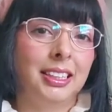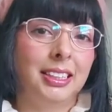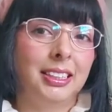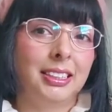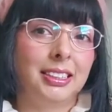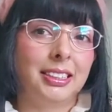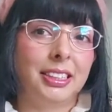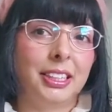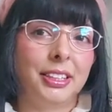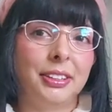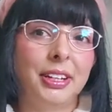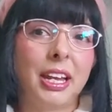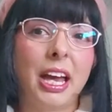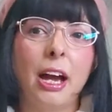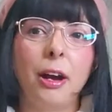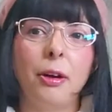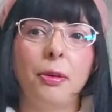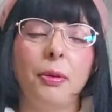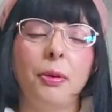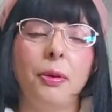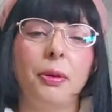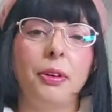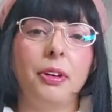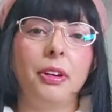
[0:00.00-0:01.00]
So
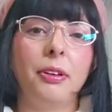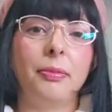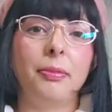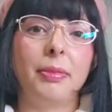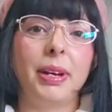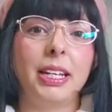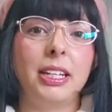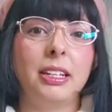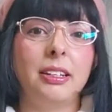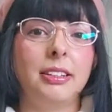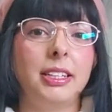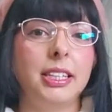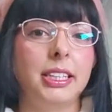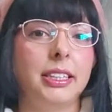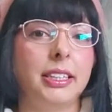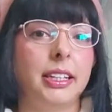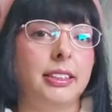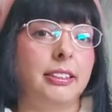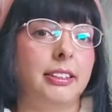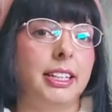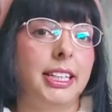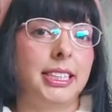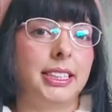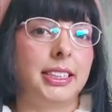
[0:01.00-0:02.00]
now all of my Lolita
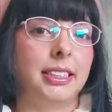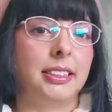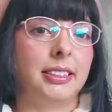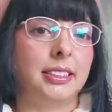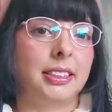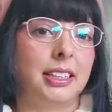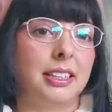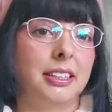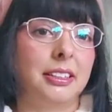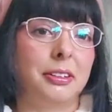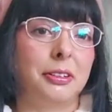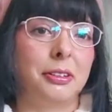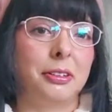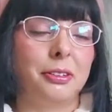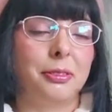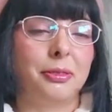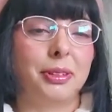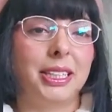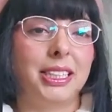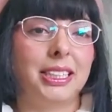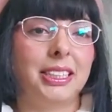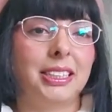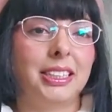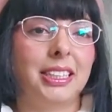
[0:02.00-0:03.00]
dresses are
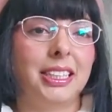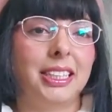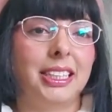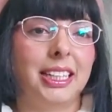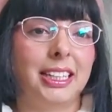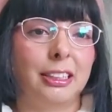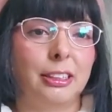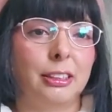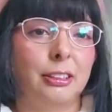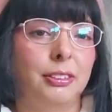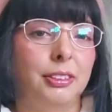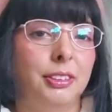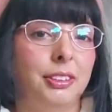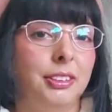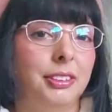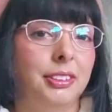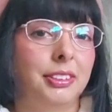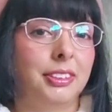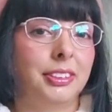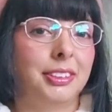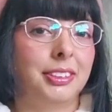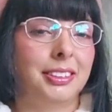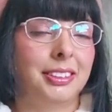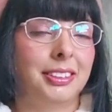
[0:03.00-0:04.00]
always in a
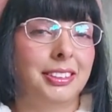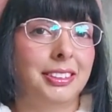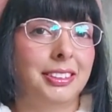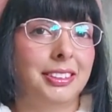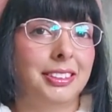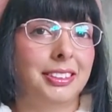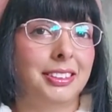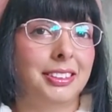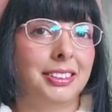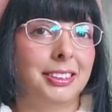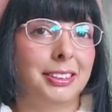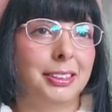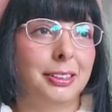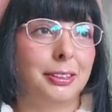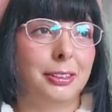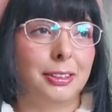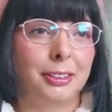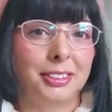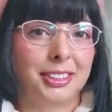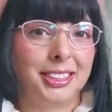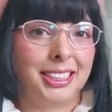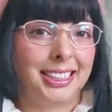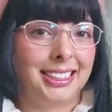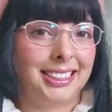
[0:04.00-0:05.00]

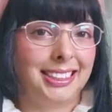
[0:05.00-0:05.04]
closet.